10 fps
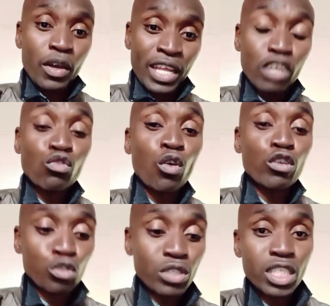that is
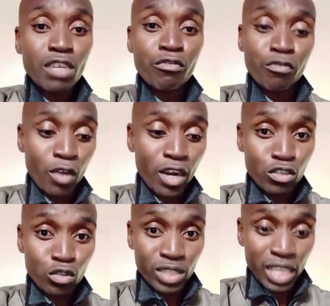conducive for us
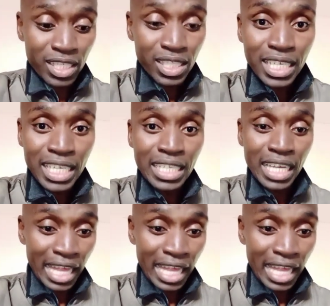to succeed,